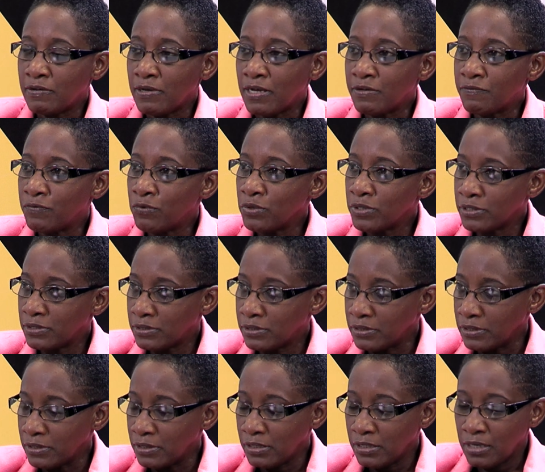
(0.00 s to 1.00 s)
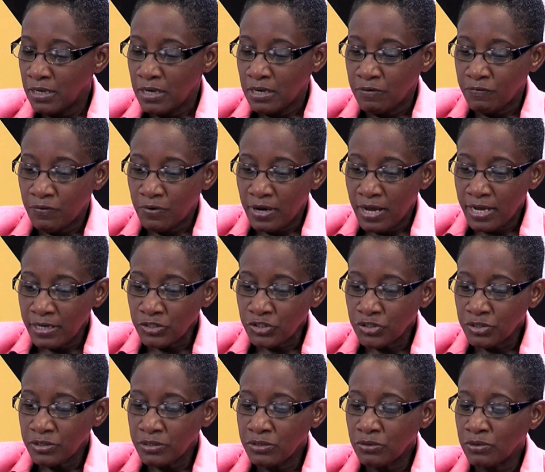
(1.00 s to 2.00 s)
advocacy for
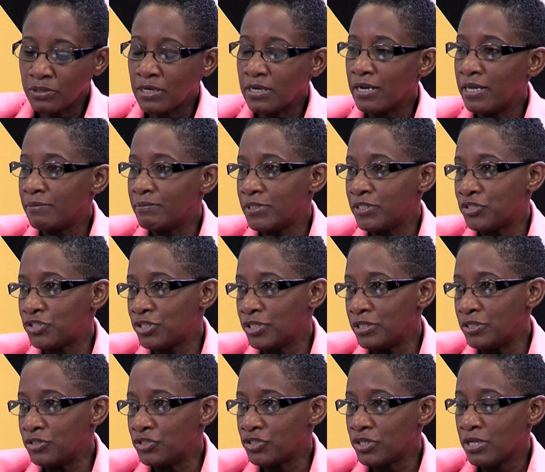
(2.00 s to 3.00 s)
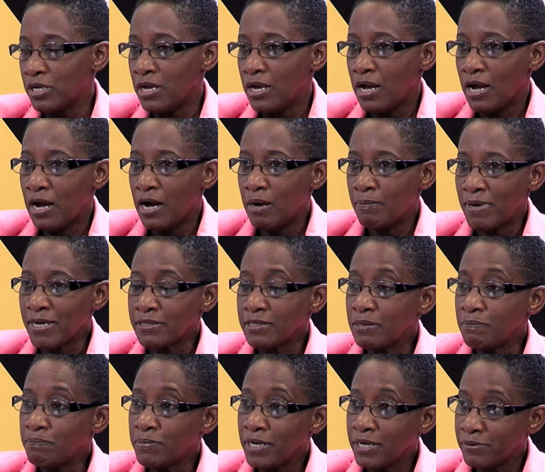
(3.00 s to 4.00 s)
action on climate change. Um, I
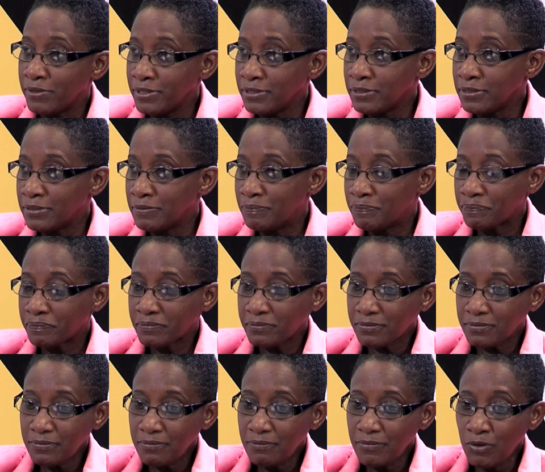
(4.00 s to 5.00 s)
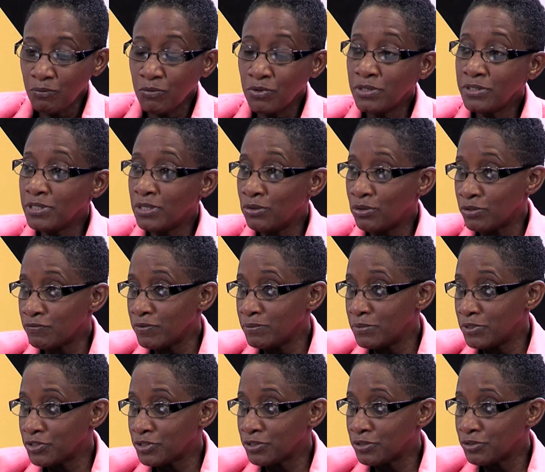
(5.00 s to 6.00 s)
think parents learn a lot from
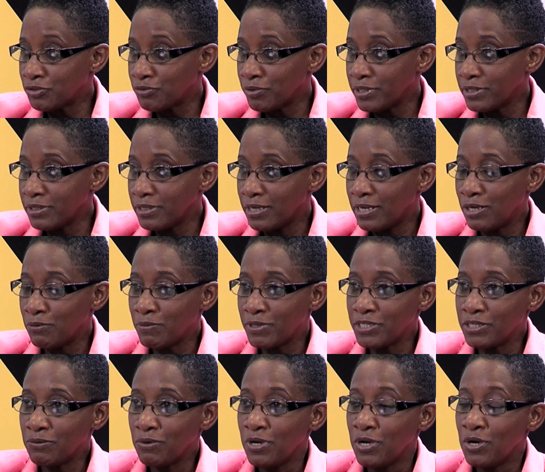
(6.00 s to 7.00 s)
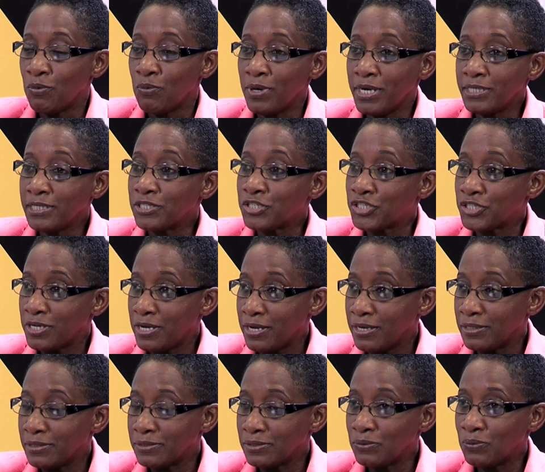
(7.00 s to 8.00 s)
the children. And when, when a
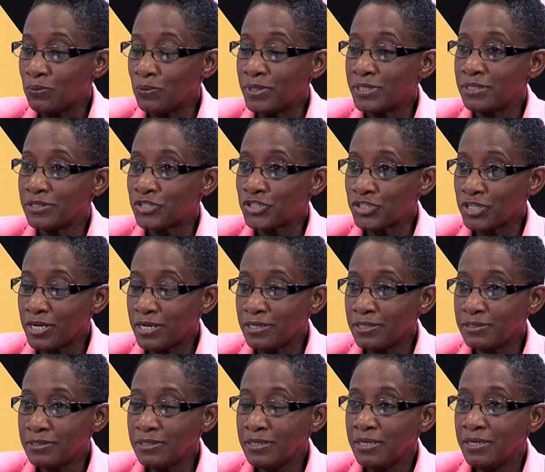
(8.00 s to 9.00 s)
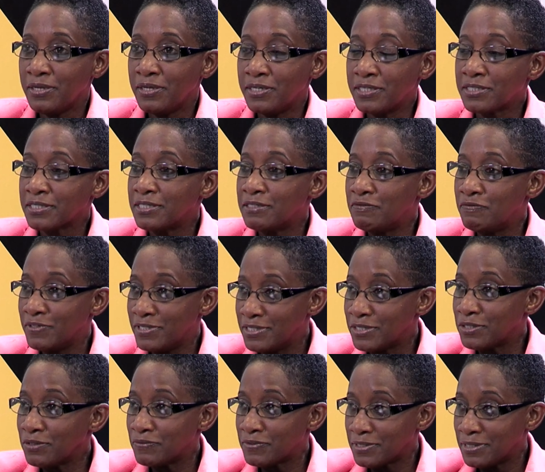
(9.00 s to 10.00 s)
child, when a child is
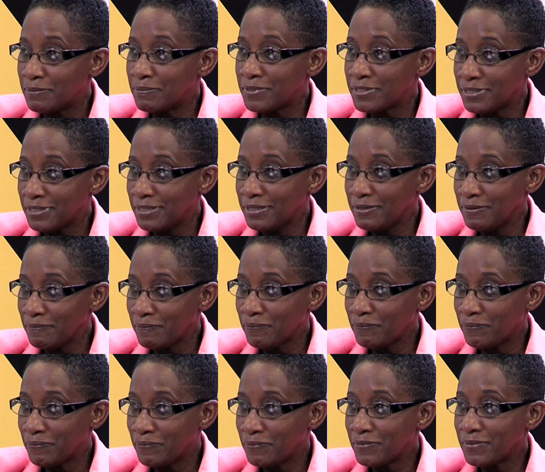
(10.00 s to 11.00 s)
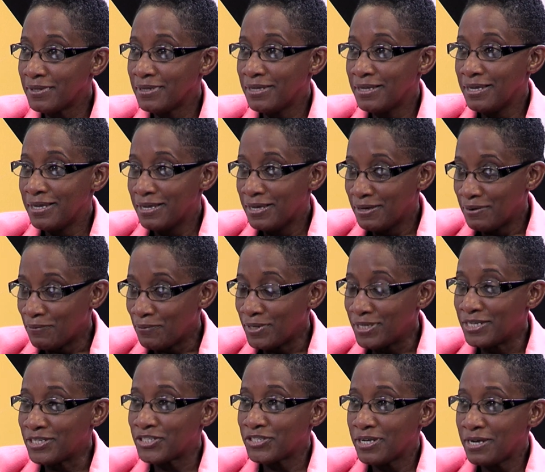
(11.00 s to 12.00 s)
convinced of something, that's right.
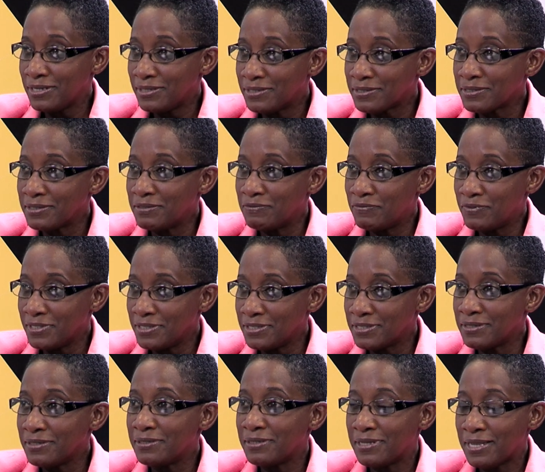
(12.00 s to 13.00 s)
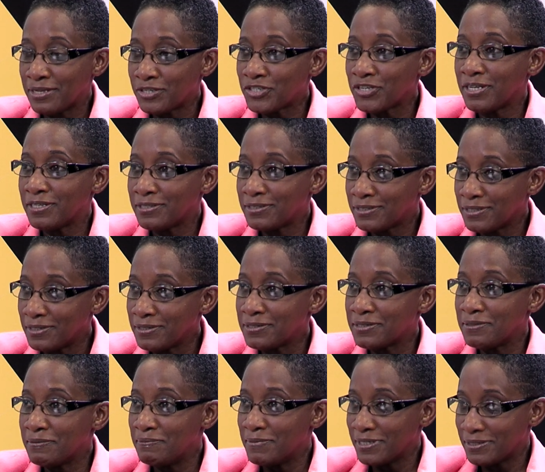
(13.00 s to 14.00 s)
When a child is convinced, that child
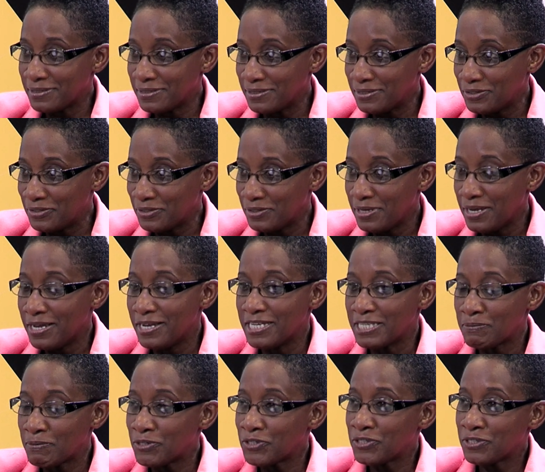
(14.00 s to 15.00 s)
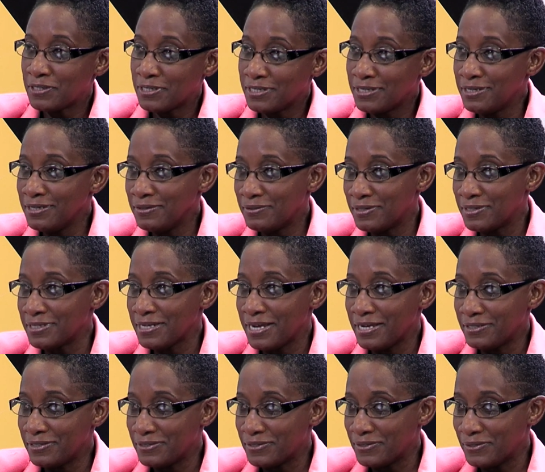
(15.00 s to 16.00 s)
sells the message, especially the
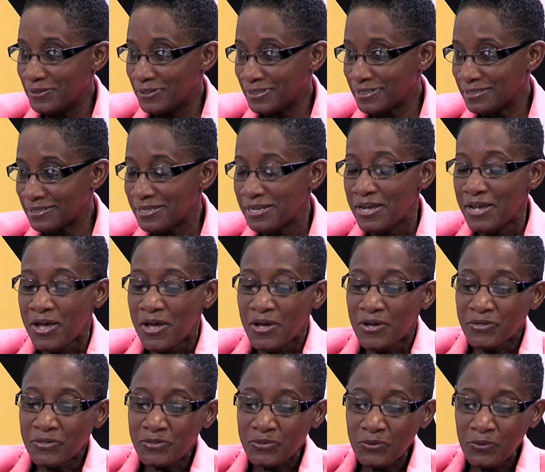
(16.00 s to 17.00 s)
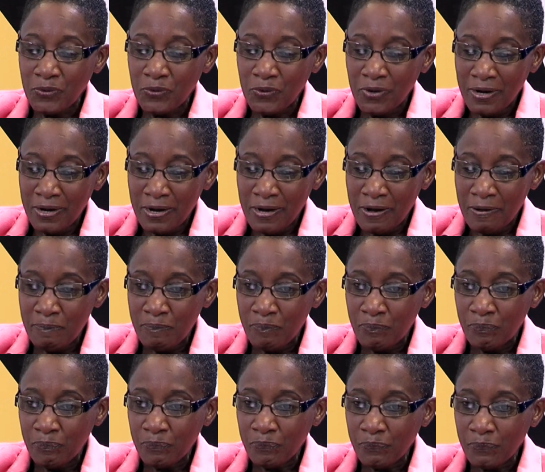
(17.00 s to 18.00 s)
tiny thoughts. Yes, that's so, right. So,
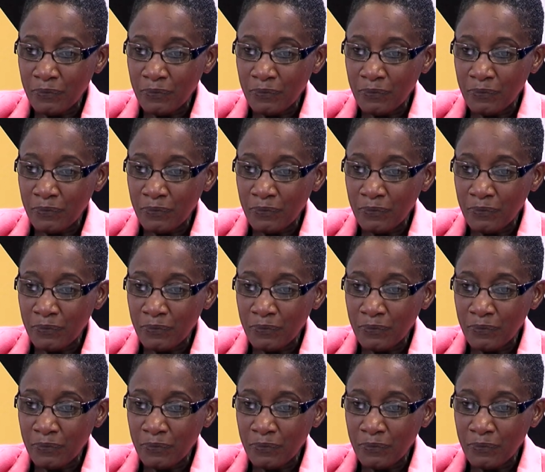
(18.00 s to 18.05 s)
um,